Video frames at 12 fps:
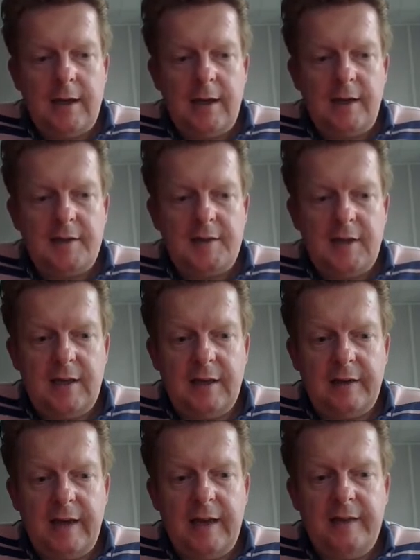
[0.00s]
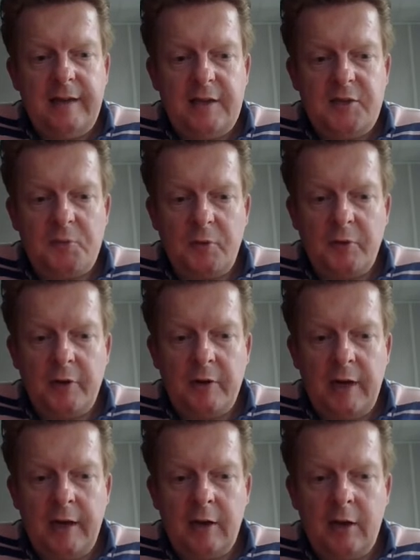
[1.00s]
I can see that 8 tests were run
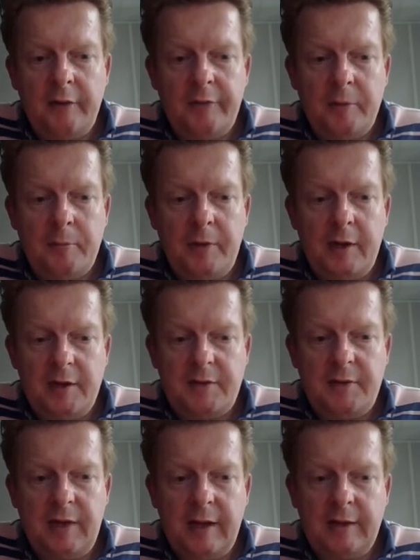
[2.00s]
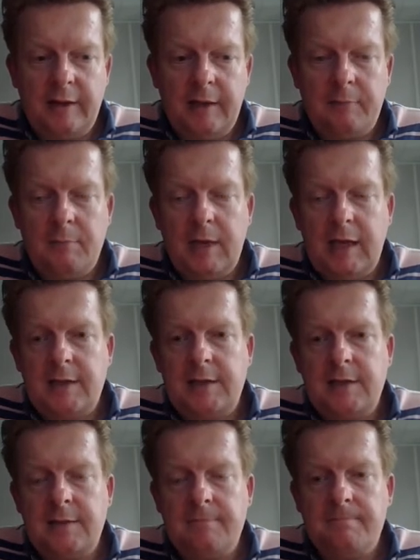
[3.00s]
and all of them passed, and that
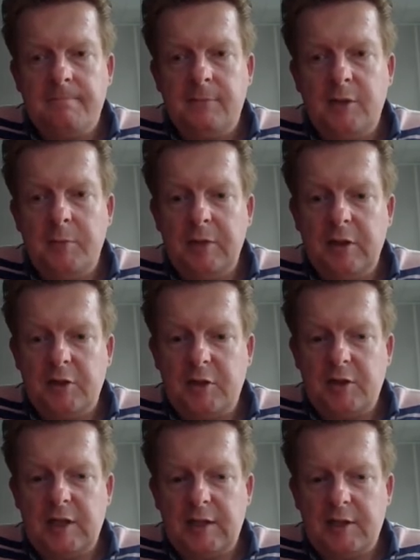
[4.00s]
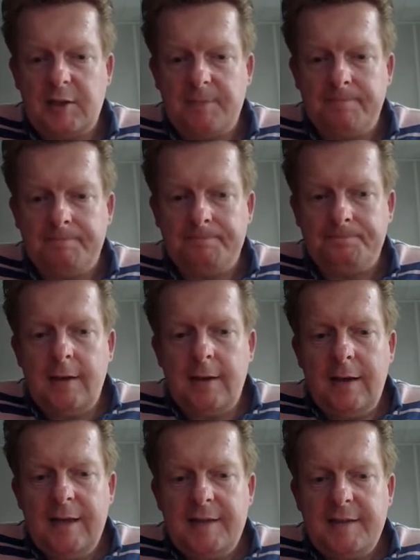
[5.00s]
makes the build a success.
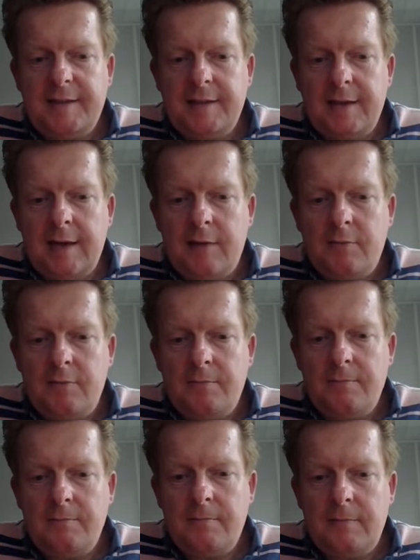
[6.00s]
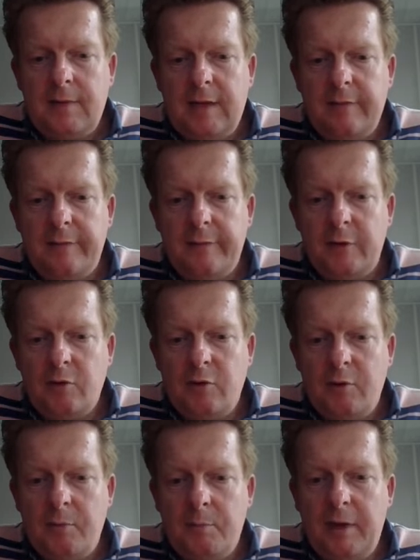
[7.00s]
Let's now
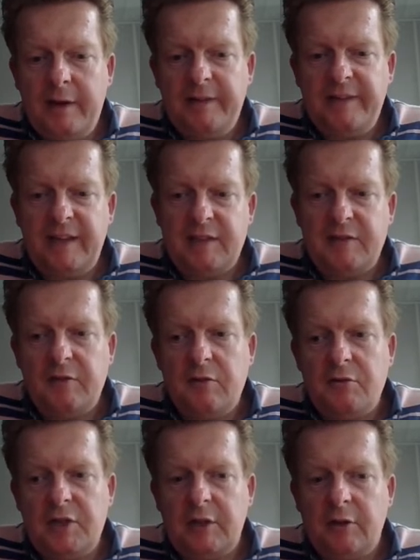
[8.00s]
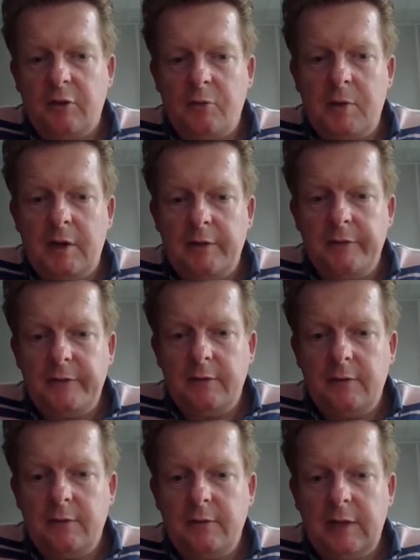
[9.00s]
invoke PITest using the command
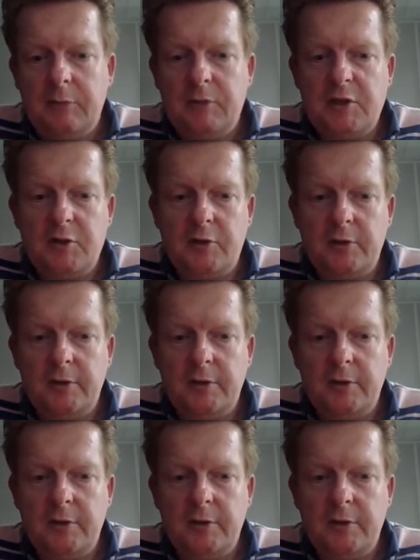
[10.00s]
that we saw